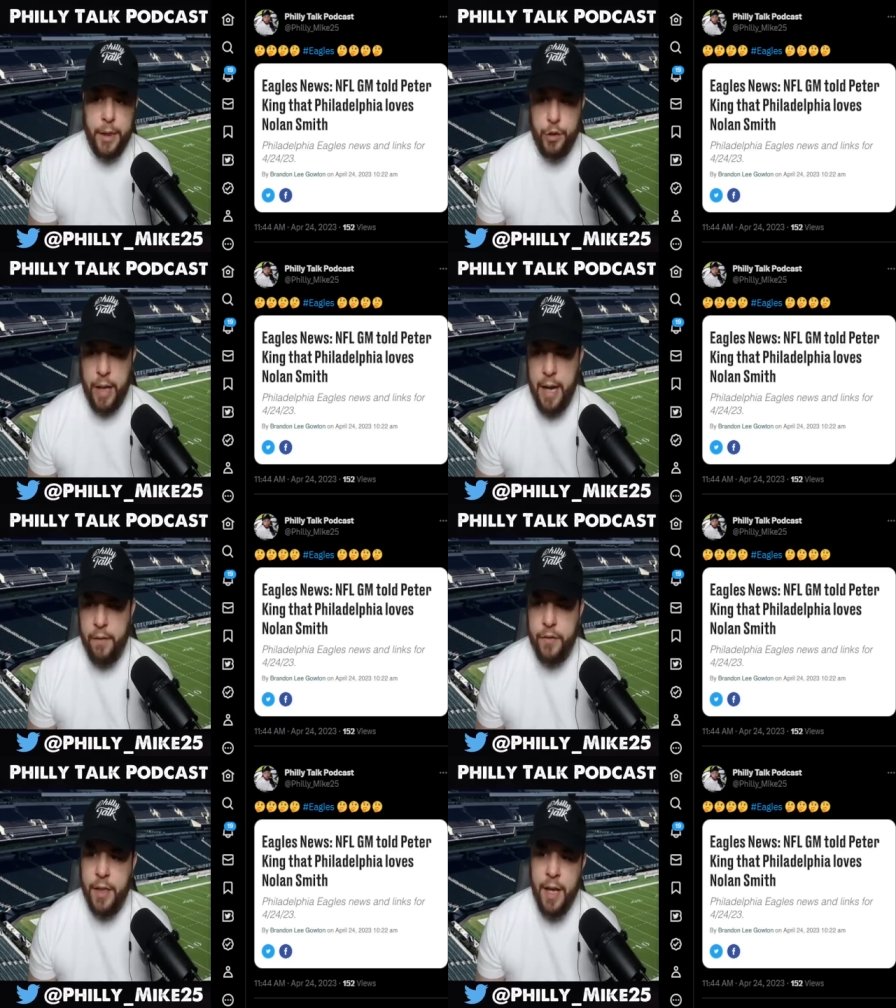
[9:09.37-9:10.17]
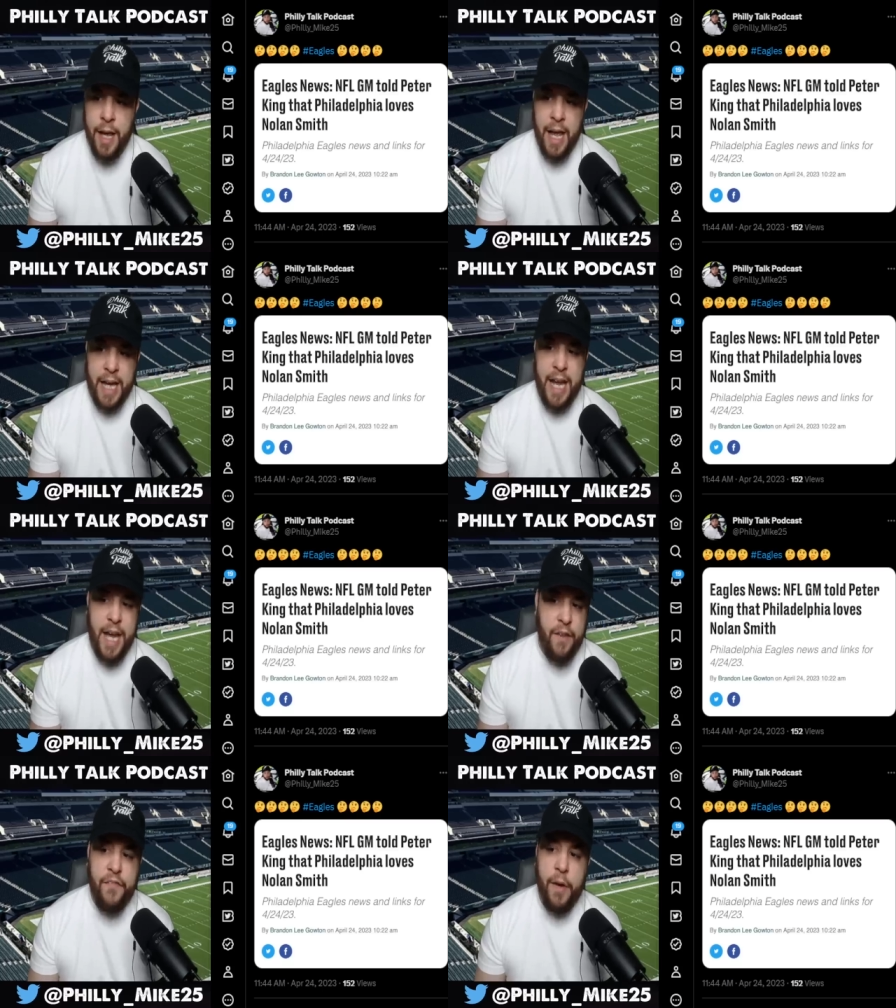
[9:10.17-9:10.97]
the draft. An
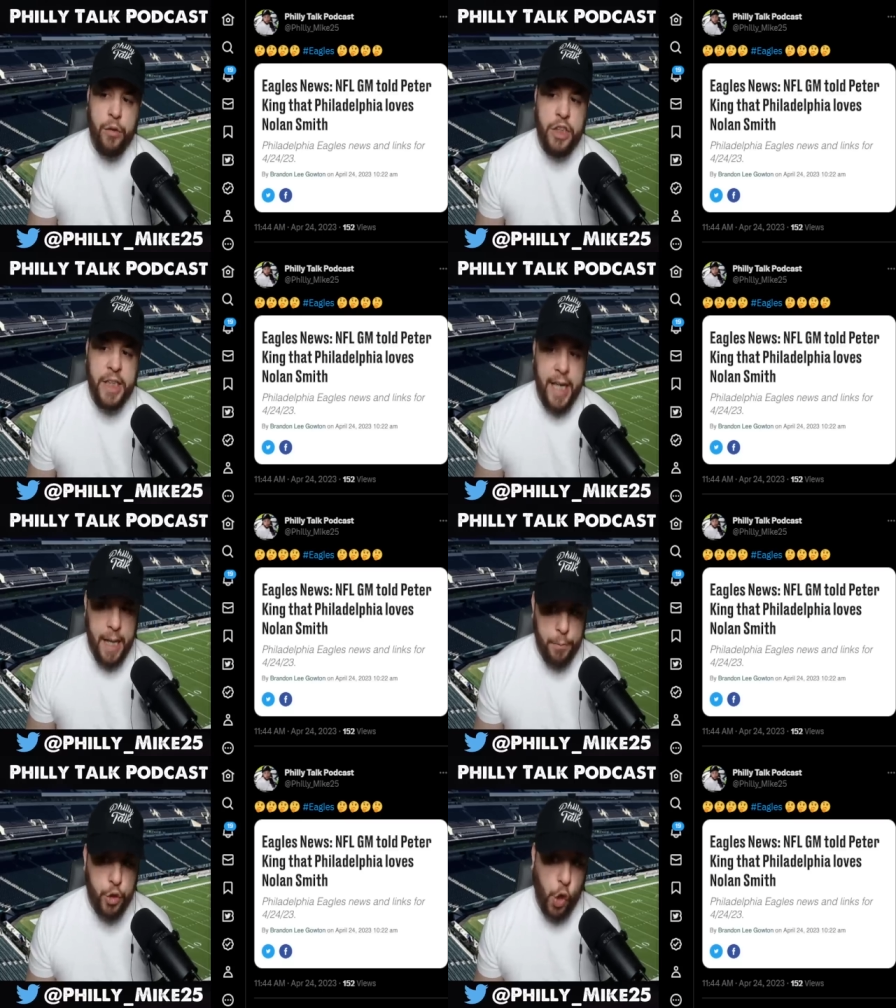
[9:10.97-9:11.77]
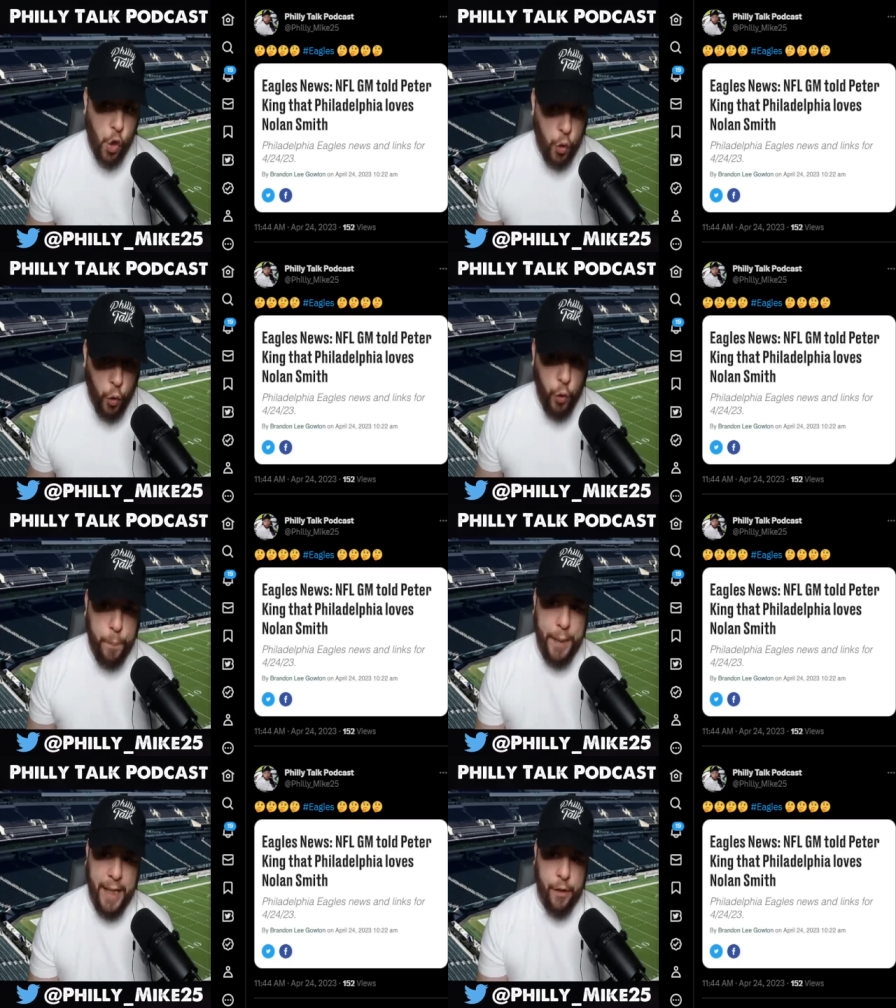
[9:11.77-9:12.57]
NFL GM
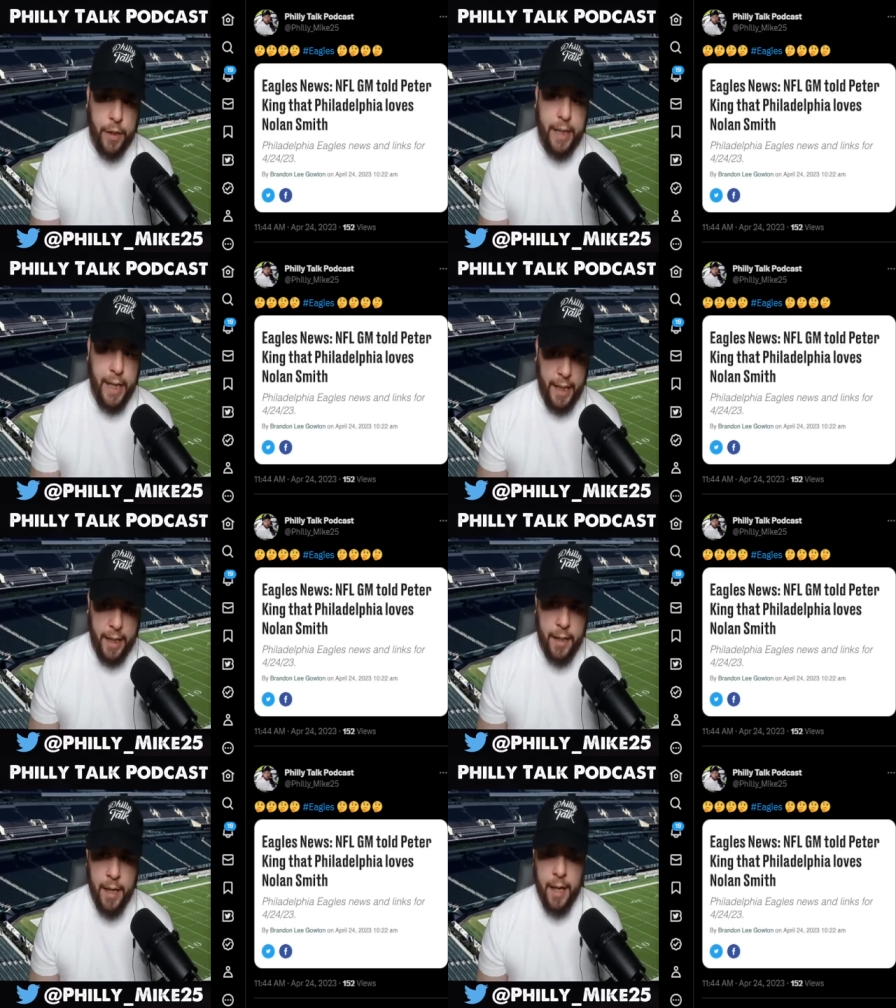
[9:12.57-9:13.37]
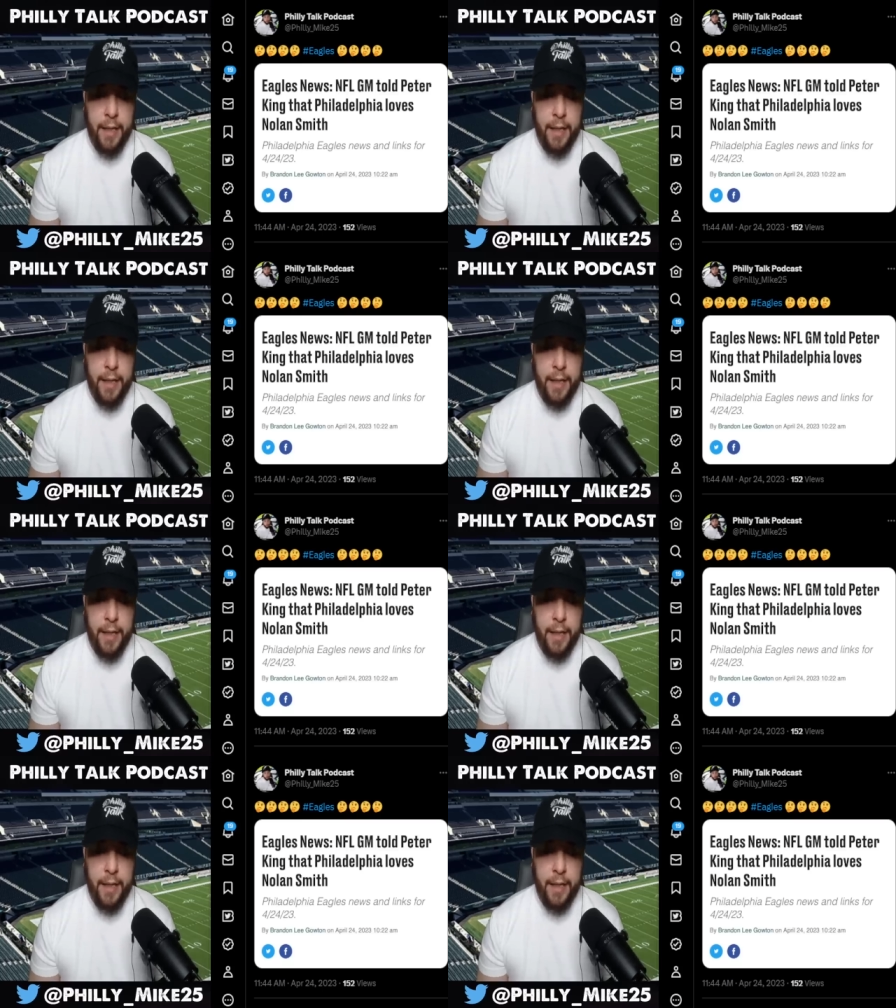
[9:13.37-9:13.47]
told Peter King